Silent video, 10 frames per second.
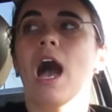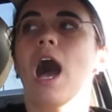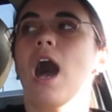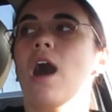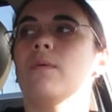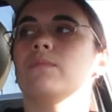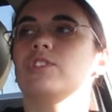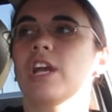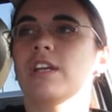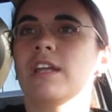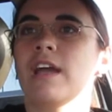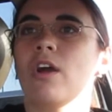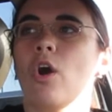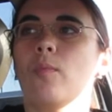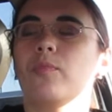Um, Jared and I
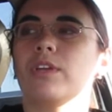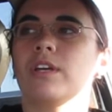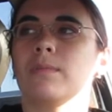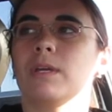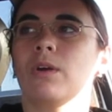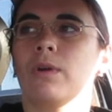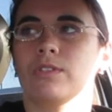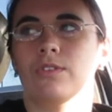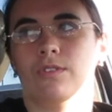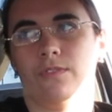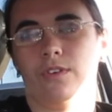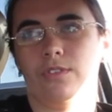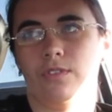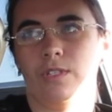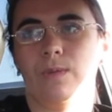are hopefully going to be going to
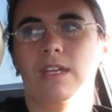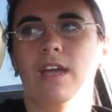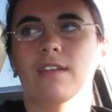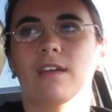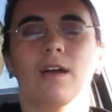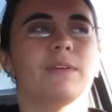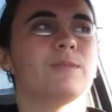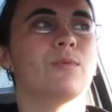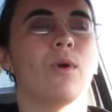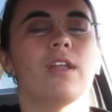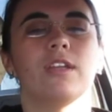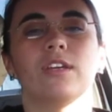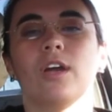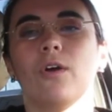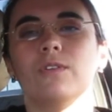Universal this weekend. Um, he's been wanting to
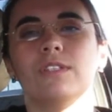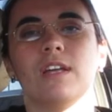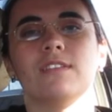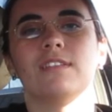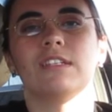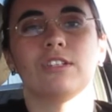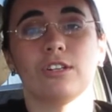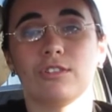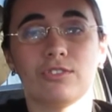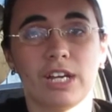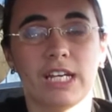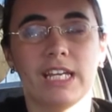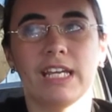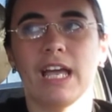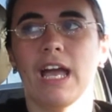go since he started
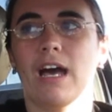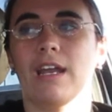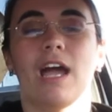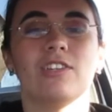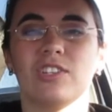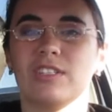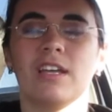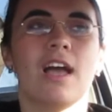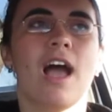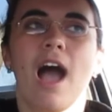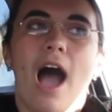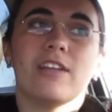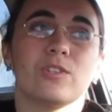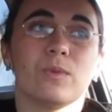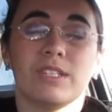training and I just,
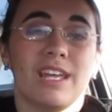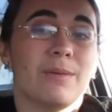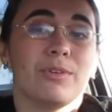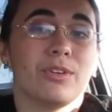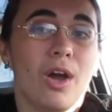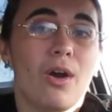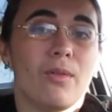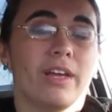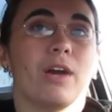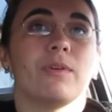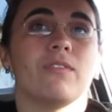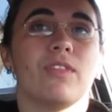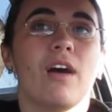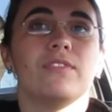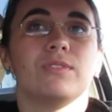I just wasn't able to go. Like I would have
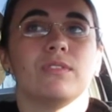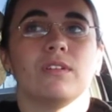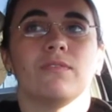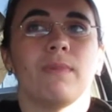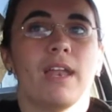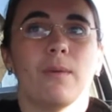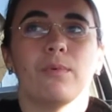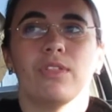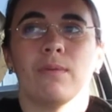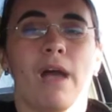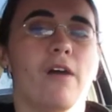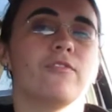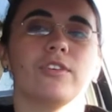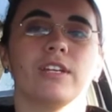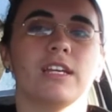loved to have met up with
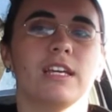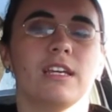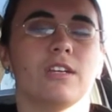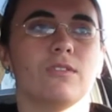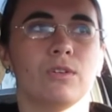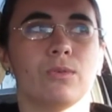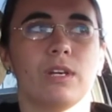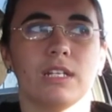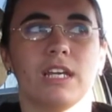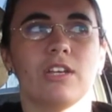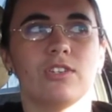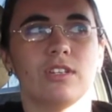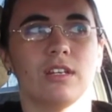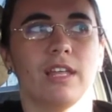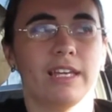after he, you know, did
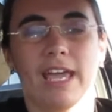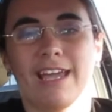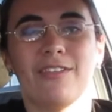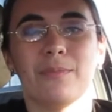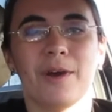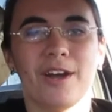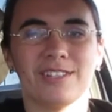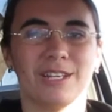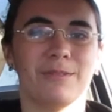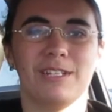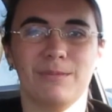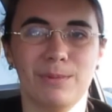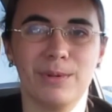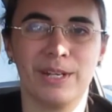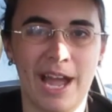orientation and like hang out in the parks like we did
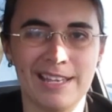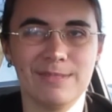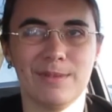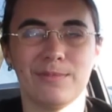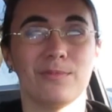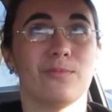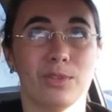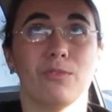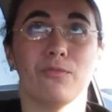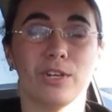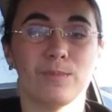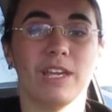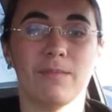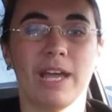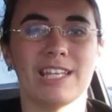when we were cast, mem you know, first
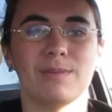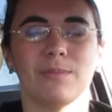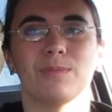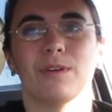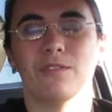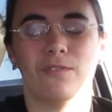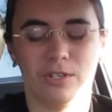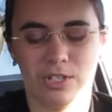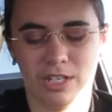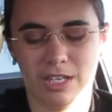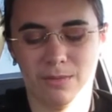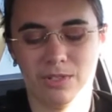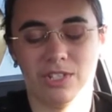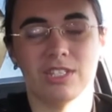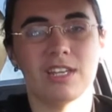became cast members, but unfortunately we
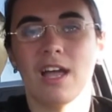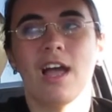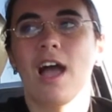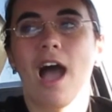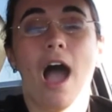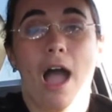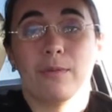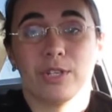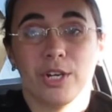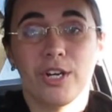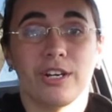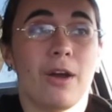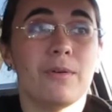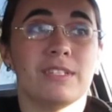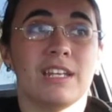just, I was hurt.
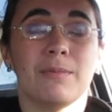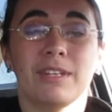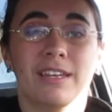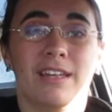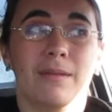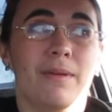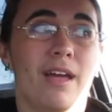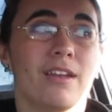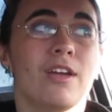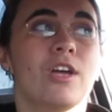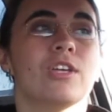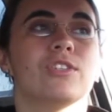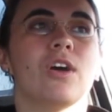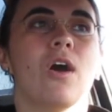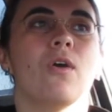I wasn't able to get out of bed.
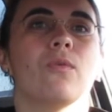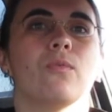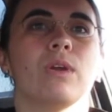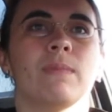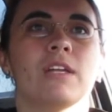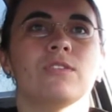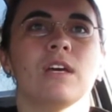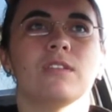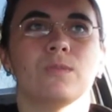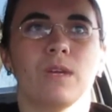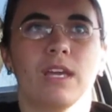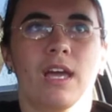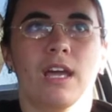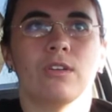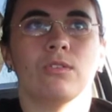So we may do that this
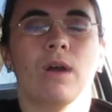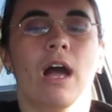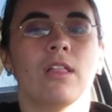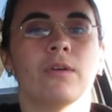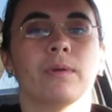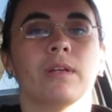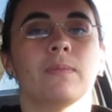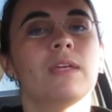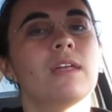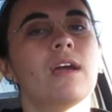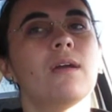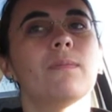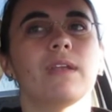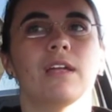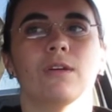weekend. I don't know how long we're going to be there,
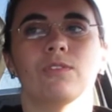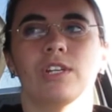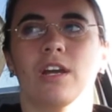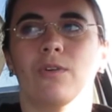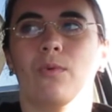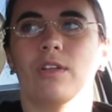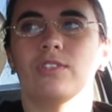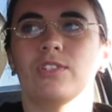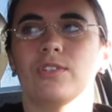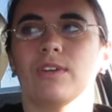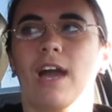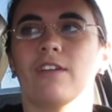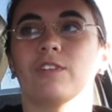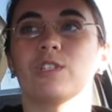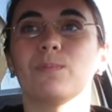but I know Jared wants to kind
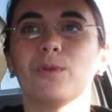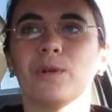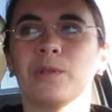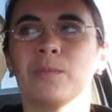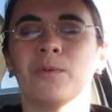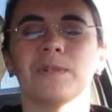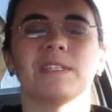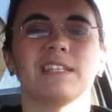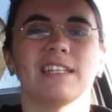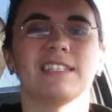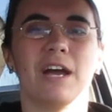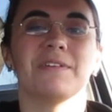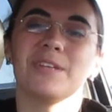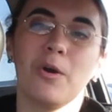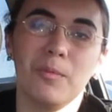of explore a little more since that's now
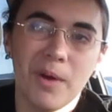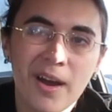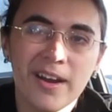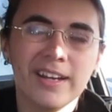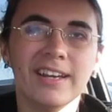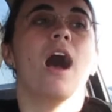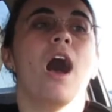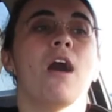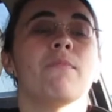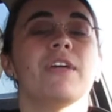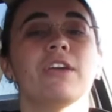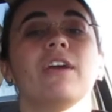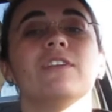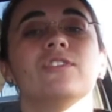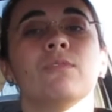his home park. Um, thank you
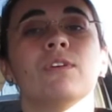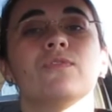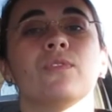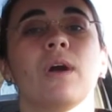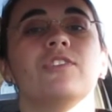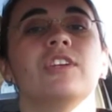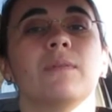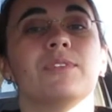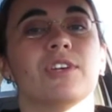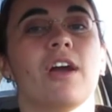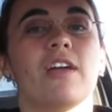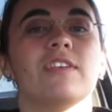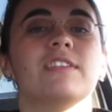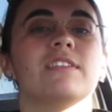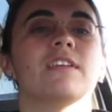guys so much for watching. I'm sorry
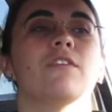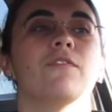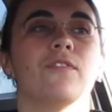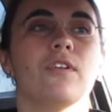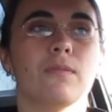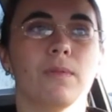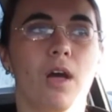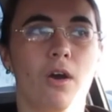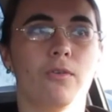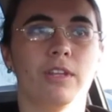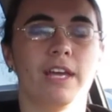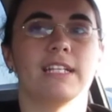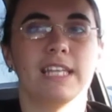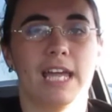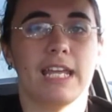this isn't a full-blown,
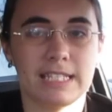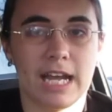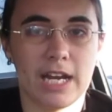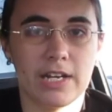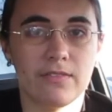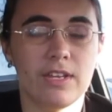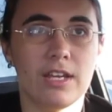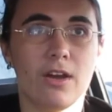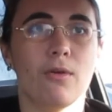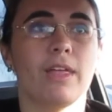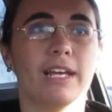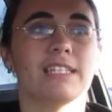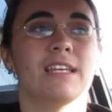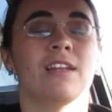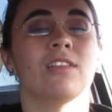like, Dani Diary video. Like I
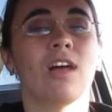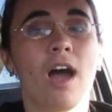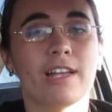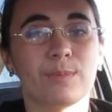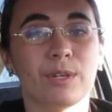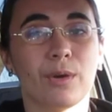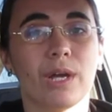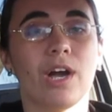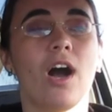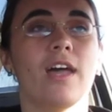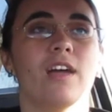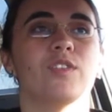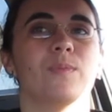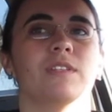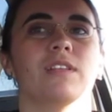said, a lot has been going on. I've
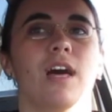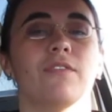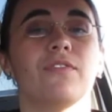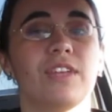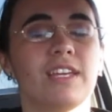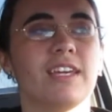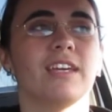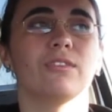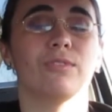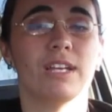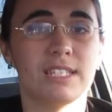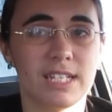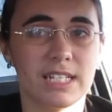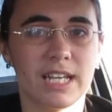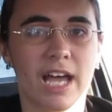spent a lot of thinking and
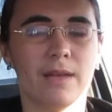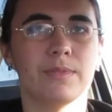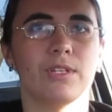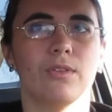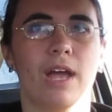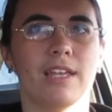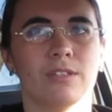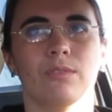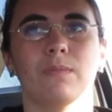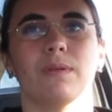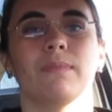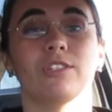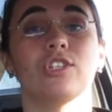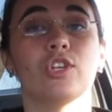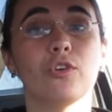resting time, so there hasn't really been
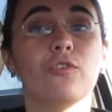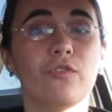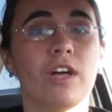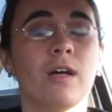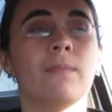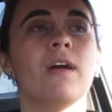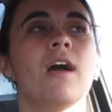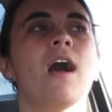much to film.